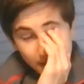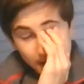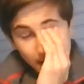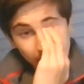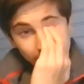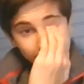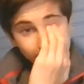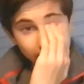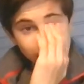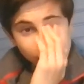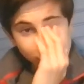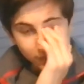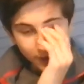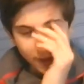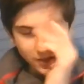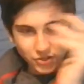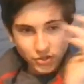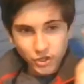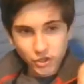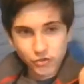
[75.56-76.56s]
And then I'll
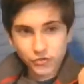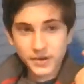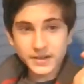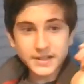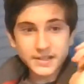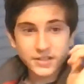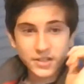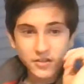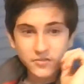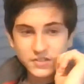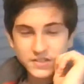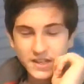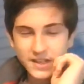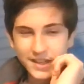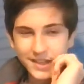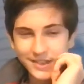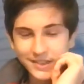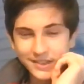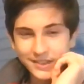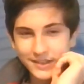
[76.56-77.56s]
catch a Cranidos, and
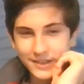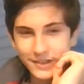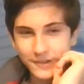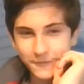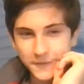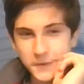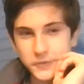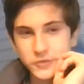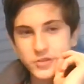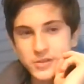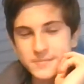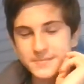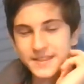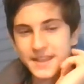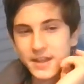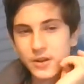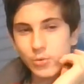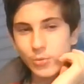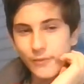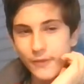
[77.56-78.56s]
then a few gyms
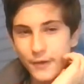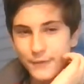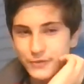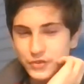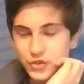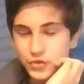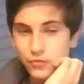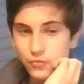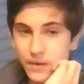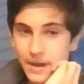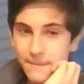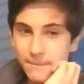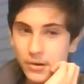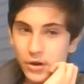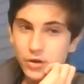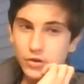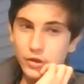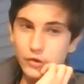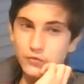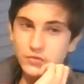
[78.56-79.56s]
later evolve into a
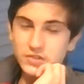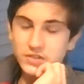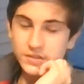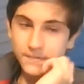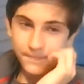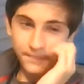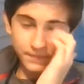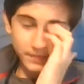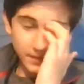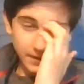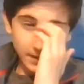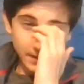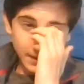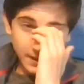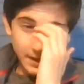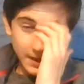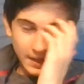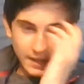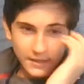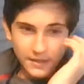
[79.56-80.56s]
Rampardos.
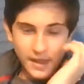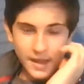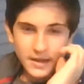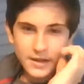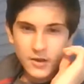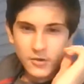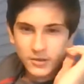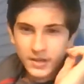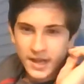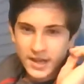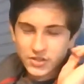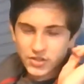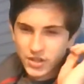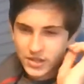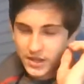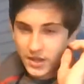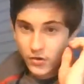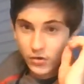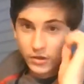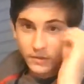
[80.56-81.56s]
Then I'll catch like
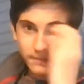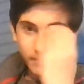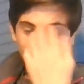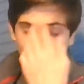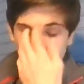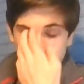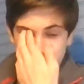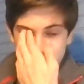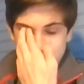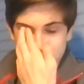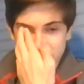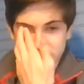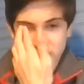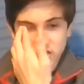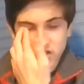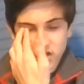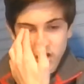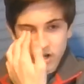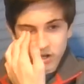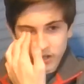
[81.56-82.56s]
the early world Pokemon
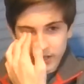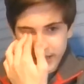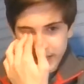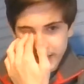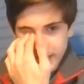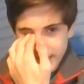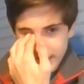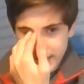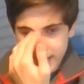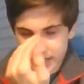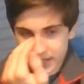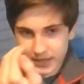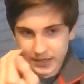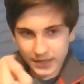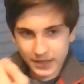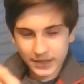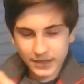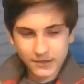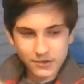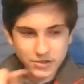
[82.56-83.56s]
Starly, in
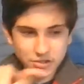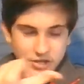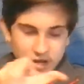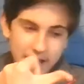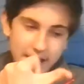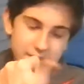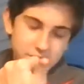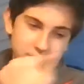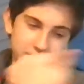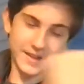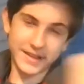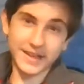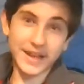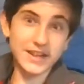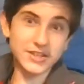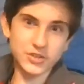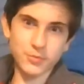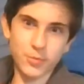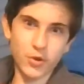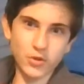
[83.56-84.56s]
which I actually did
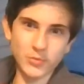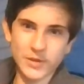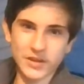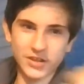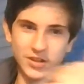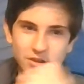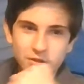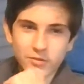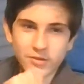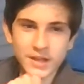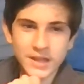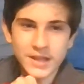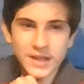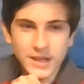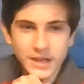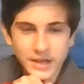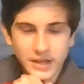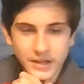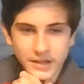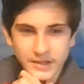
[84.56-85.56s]
catch on Pokemon Go.
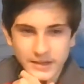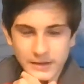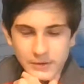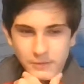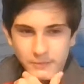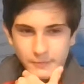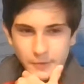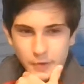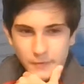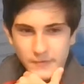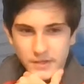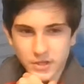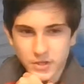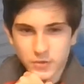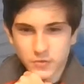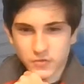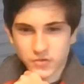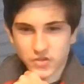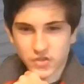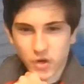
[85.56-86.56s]
Uh, then i will evolve
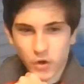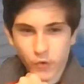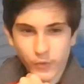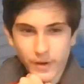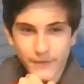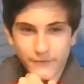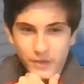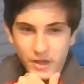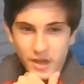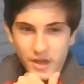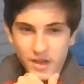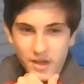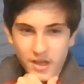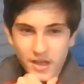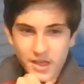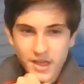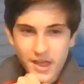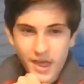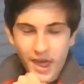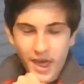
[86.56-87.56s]
into Staravia,
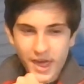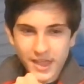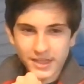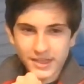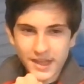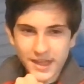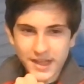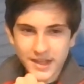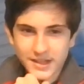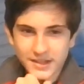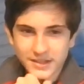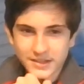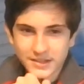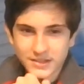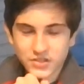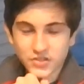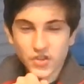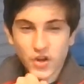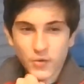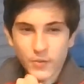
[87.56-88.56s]
and then
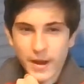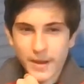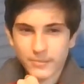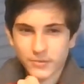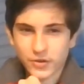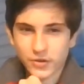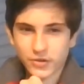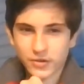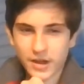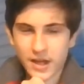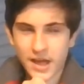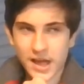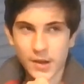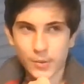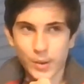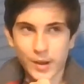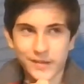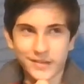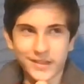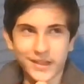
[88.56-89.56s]
Staraptor
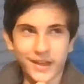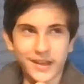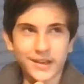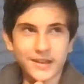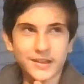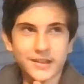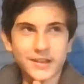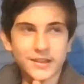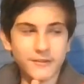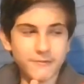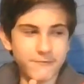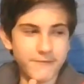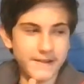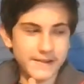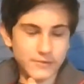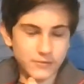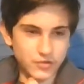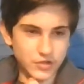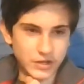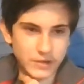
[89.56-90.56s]
around like the
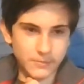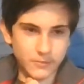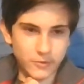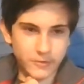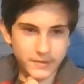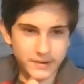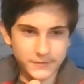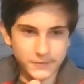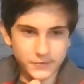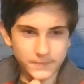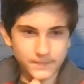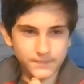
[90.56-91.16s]
final gym or whatever.